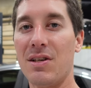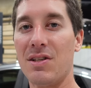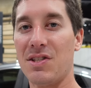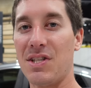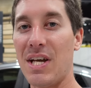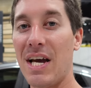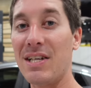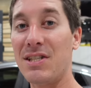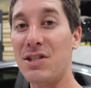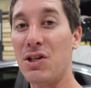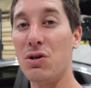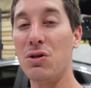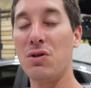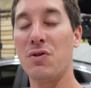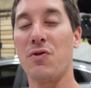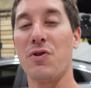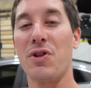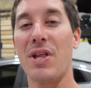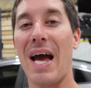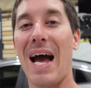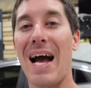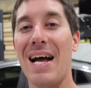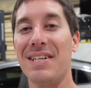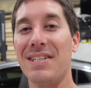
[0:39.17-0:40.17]
stay tuned for
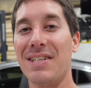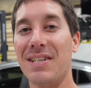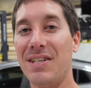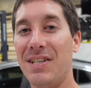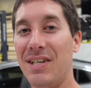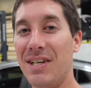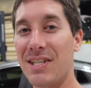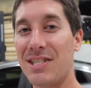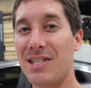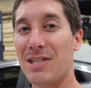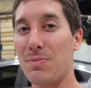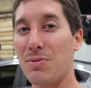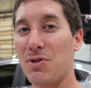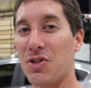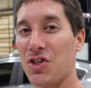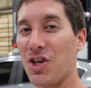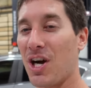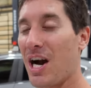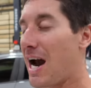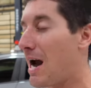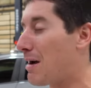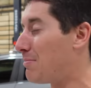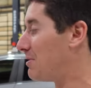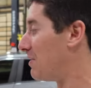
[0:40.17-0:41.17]
that. Get
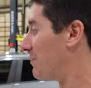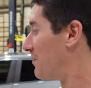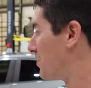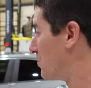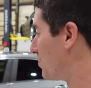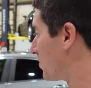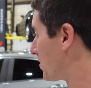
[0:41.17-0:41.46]
subscribed if you